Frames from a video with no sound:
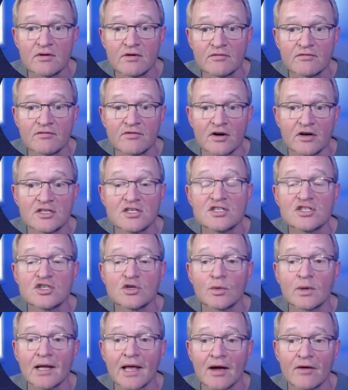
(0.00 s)
in front
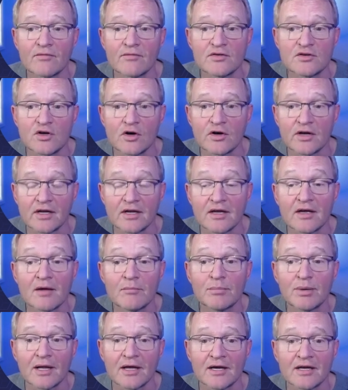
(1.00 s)
to allow for docking,
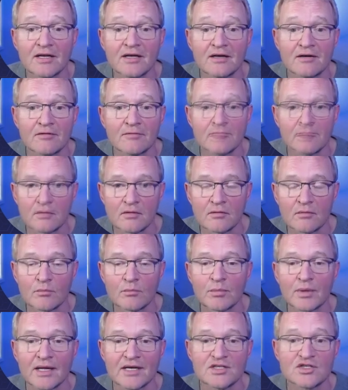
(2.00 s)
and plug it in.
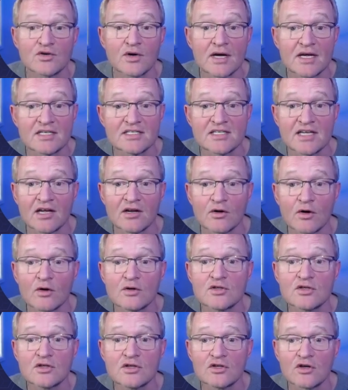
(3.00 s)
Place your S10
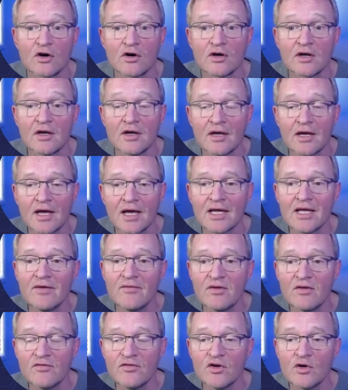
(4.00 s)
onto the dock and give
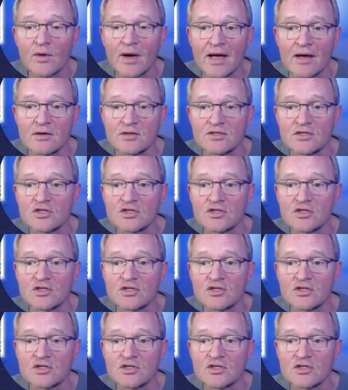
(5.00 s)
it a few hours to